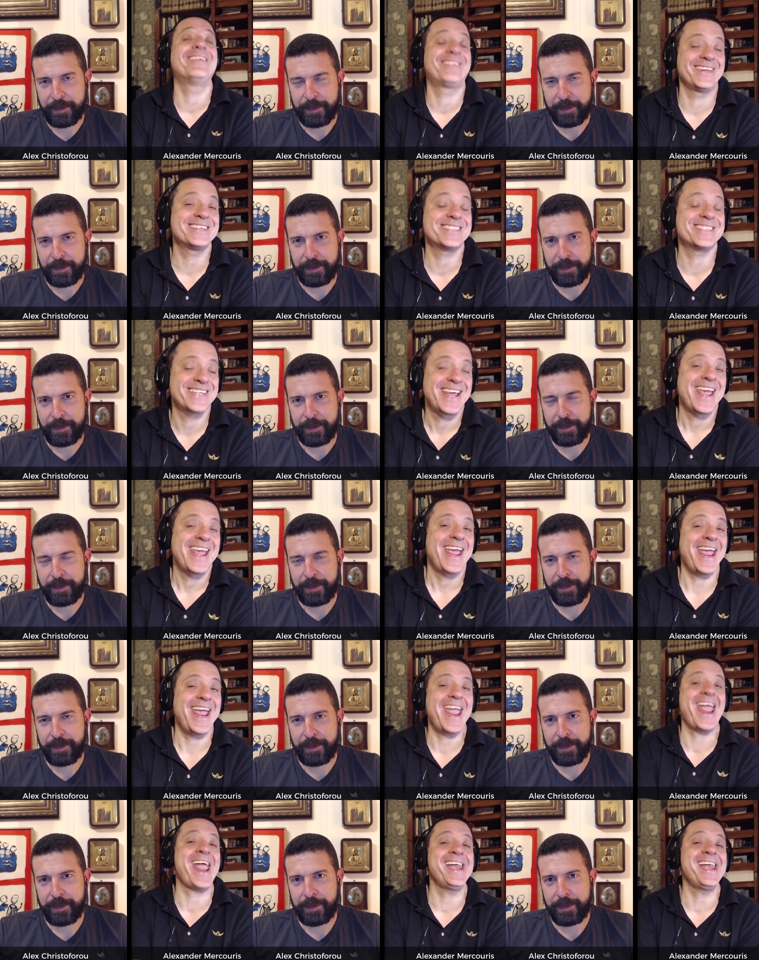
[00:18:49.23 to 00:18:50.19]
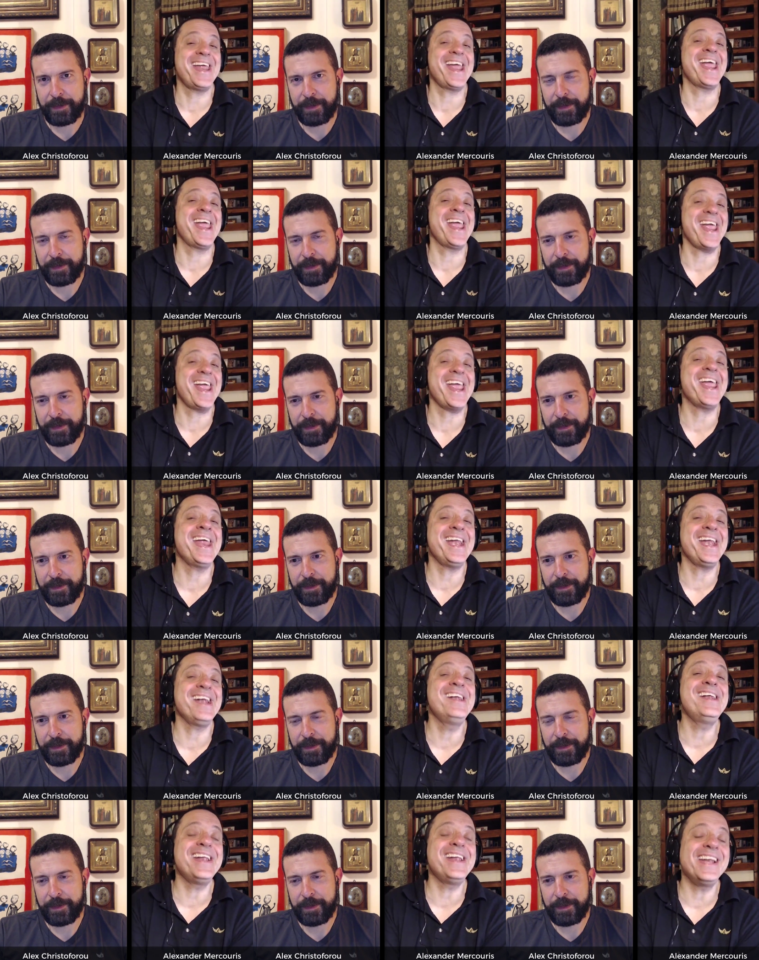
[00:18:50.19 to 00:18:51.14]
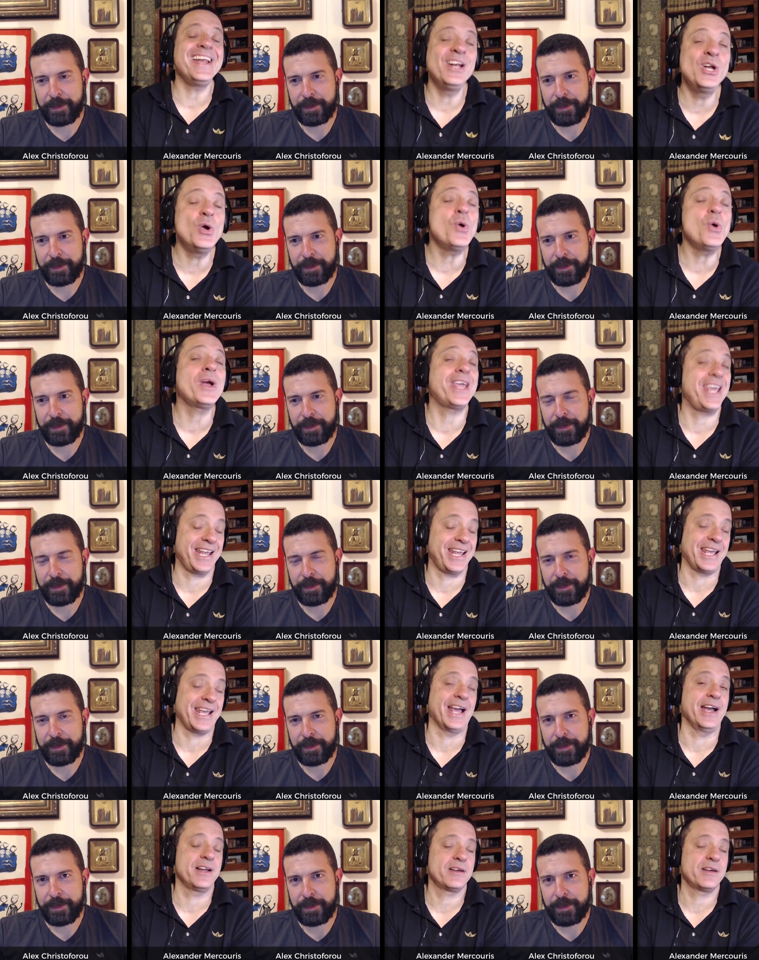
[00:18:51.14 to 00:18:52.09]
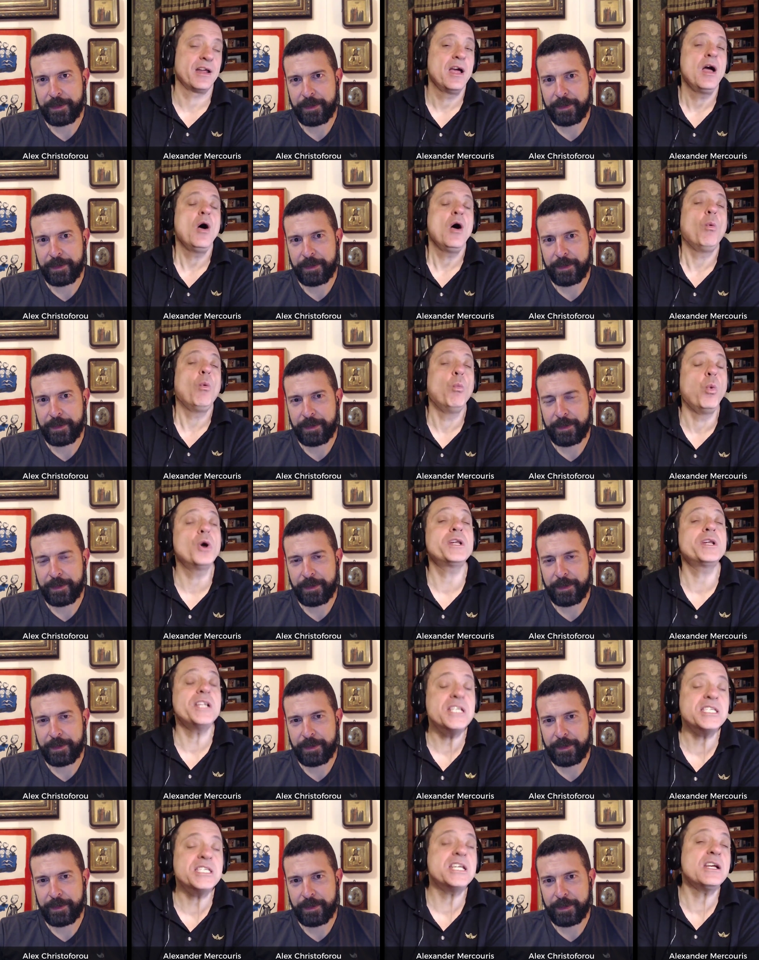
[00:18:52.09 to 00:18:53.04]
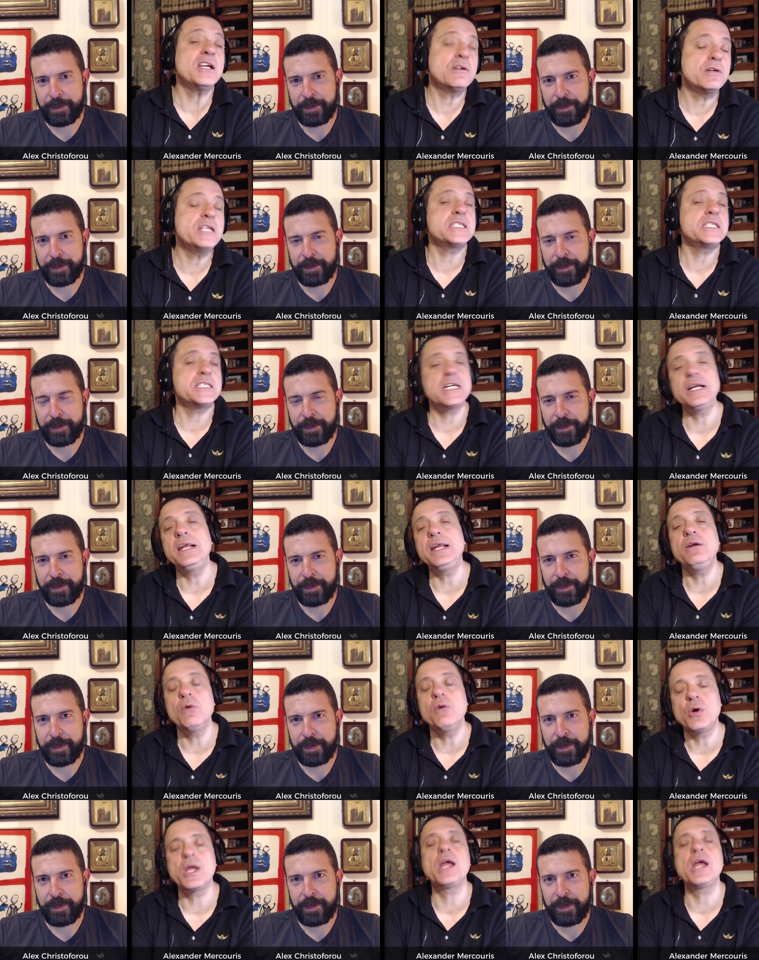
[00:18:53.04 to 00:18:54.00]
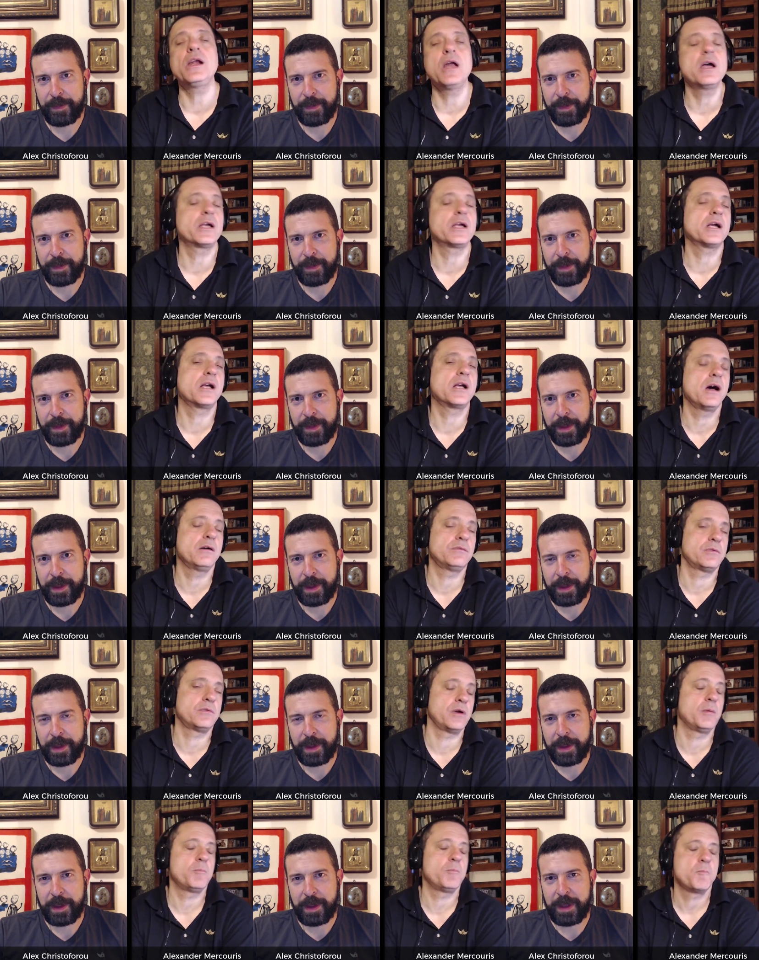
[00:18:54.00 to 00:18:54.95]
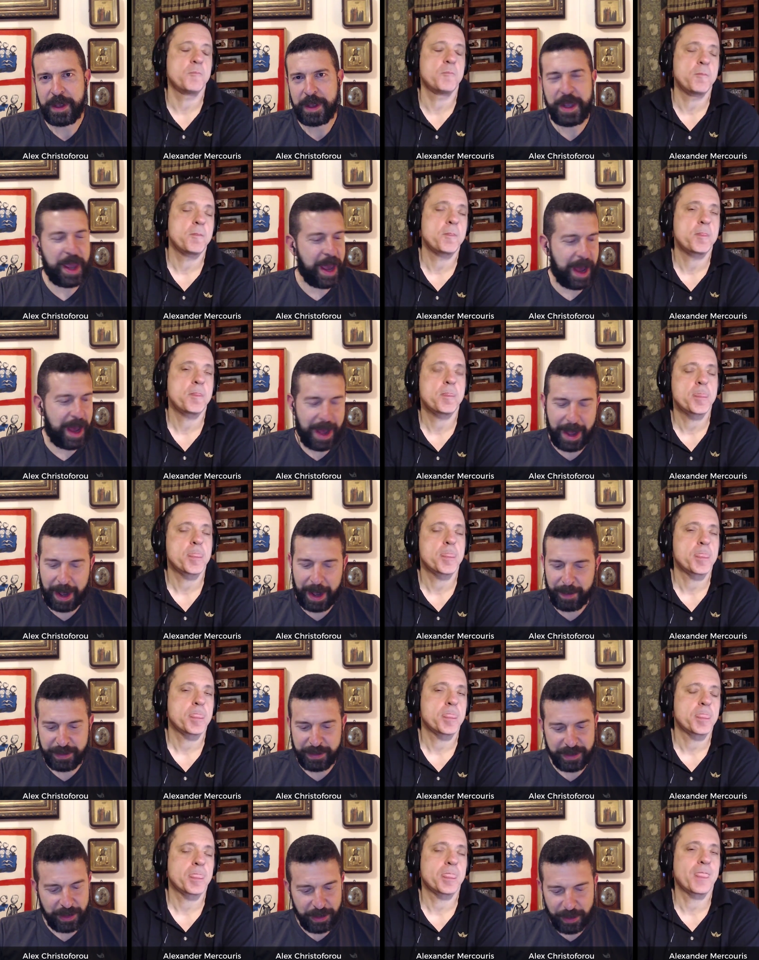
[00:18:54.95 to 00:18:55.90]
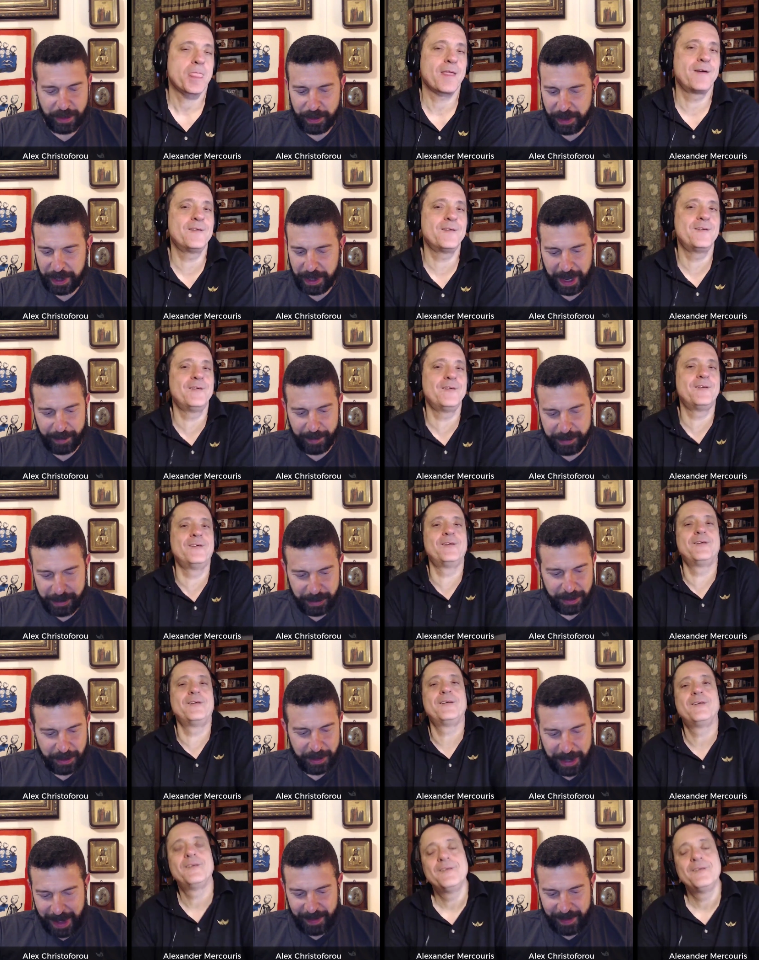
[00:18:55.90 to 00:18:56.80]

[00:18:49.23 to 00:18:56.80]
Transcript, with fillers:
Speaker 1: of this, it, it, it looking at what is increasingly looking like a cover up.
Speaker 2: Yeah, absolutely. Absolutely,